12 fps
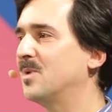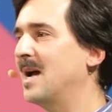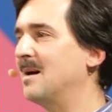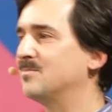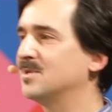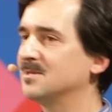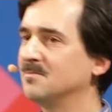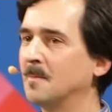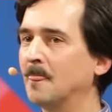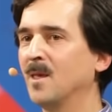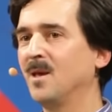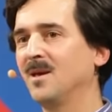Perhaps
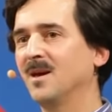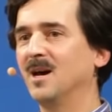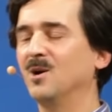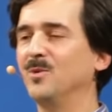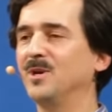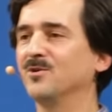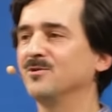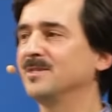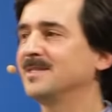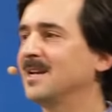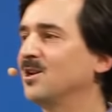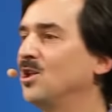we can
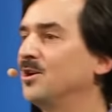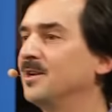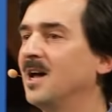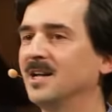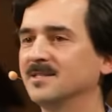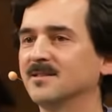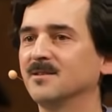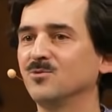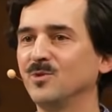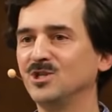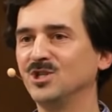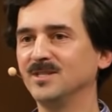settle on Hutton,
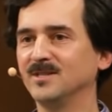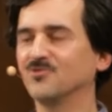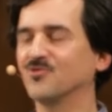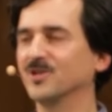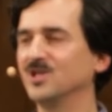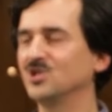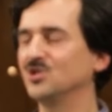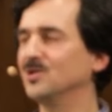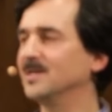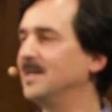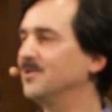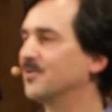which is a traditional
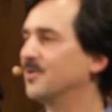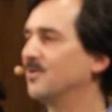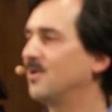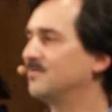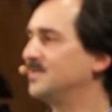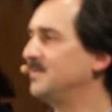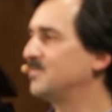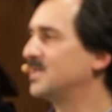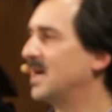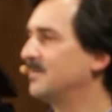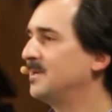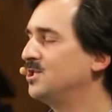hero of deep
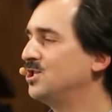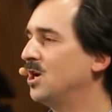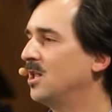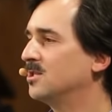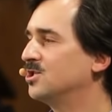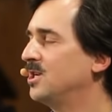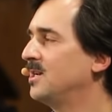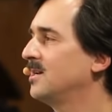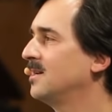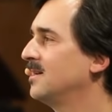time in geology.